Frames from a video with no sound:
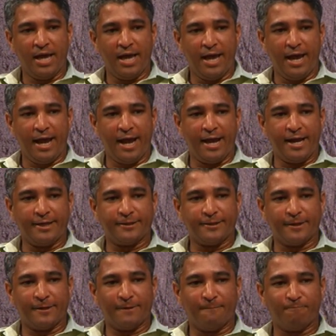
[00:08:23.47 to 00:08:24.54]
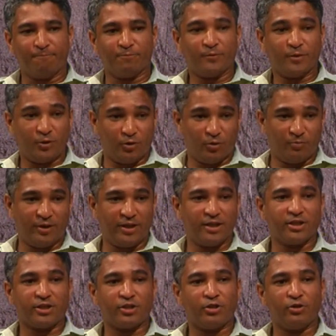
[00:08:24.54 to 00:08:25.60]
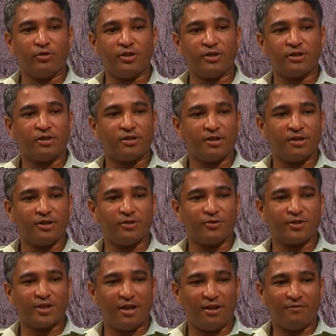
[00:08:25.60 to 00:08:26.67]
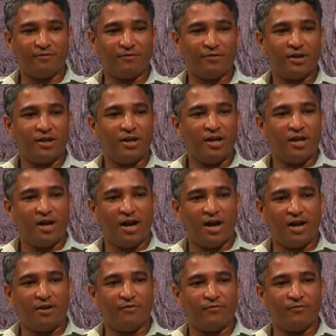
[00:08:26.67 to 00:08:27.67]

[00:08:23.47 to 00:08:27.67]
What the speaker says: And you being a student yourself, I've